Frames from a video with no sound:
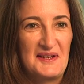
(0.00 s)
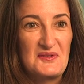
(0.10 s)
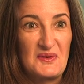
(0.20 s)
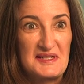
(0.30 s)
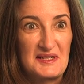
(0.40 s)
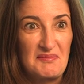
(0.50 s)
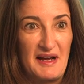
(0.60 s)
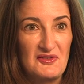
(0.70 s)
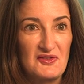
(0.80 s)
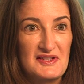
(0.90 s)
Tweeting
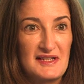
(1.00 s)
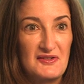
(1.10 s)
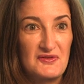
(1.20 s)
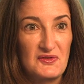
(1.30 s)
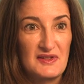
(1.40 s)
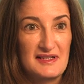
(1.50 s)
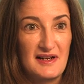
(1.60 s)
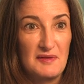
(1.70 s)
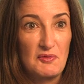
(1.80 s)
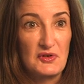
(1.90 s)
about yourself all the
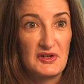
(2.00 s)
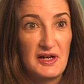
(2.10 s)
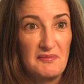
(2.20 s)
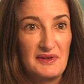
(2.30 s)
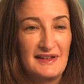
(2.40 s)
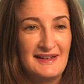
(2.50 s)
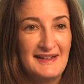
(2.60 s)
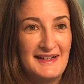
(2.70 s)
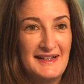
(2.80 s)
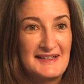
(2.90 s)
time or your company
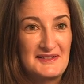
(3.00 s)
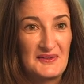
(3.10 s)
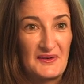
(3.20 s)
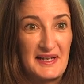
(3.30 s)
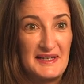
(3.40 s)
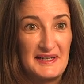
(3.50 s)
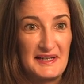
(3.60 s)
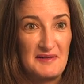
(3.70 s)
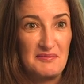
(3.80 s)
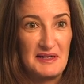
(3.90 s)
is going to alienate